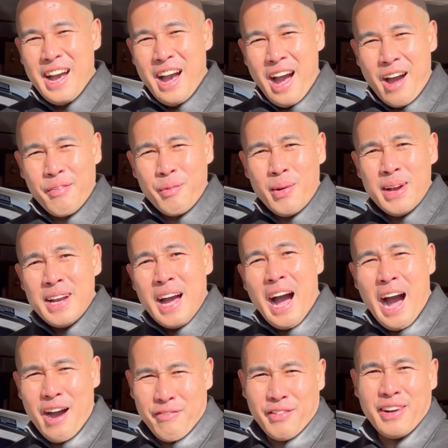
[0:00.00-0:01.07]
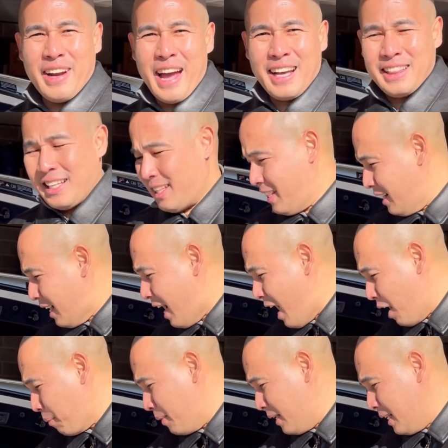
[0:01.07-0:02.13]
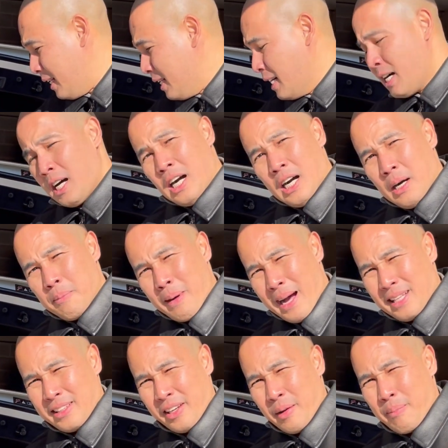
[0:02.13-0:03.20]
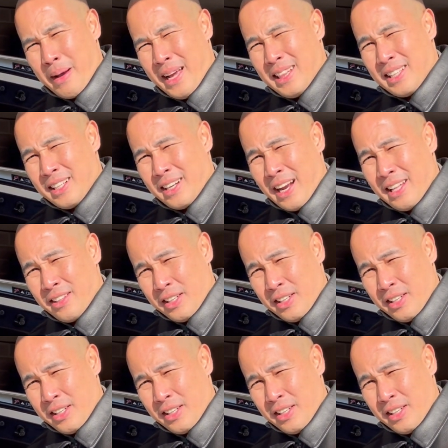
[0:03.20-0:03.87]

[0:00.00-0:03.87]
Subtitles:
Hi everyone, I've connected the HULKMAN battery maintainer and